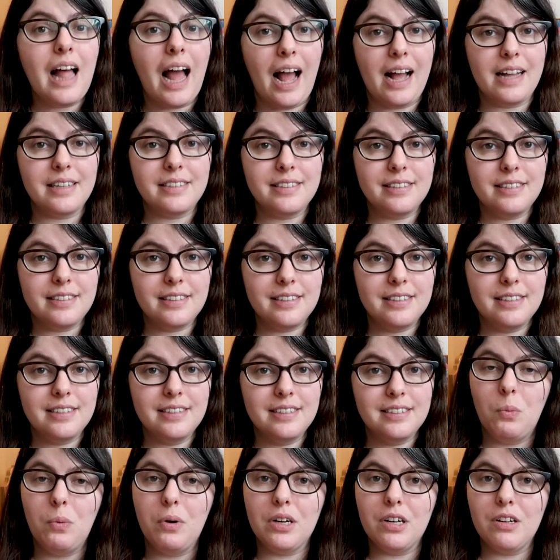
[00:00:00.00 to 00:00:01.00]
Last,
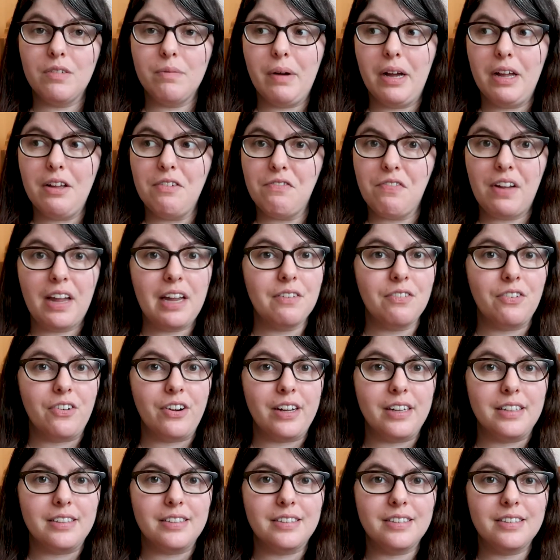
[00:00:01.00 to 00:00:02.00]
one of my
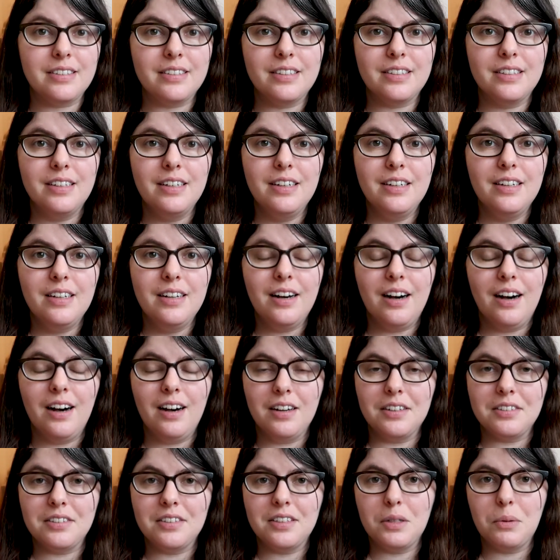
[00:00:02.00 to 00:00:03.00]
favorites,
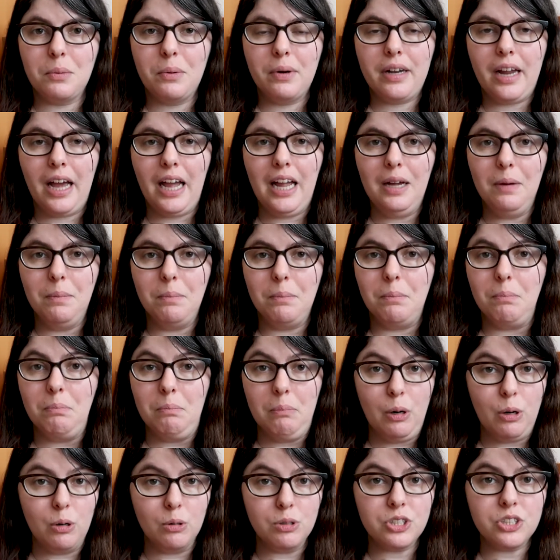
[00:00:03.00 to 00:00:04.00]
also the one I am
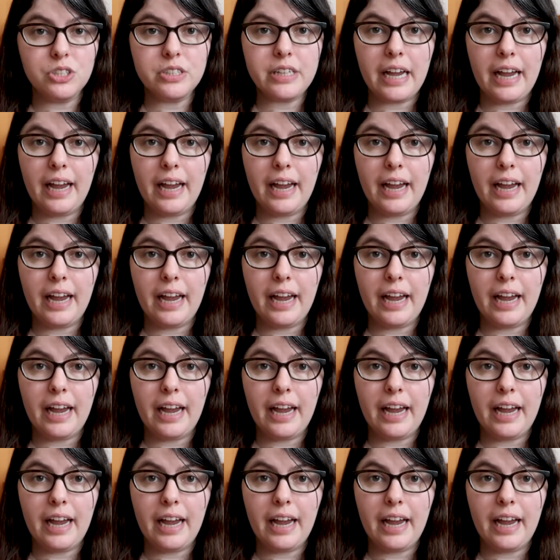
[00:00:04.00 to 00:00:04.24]
most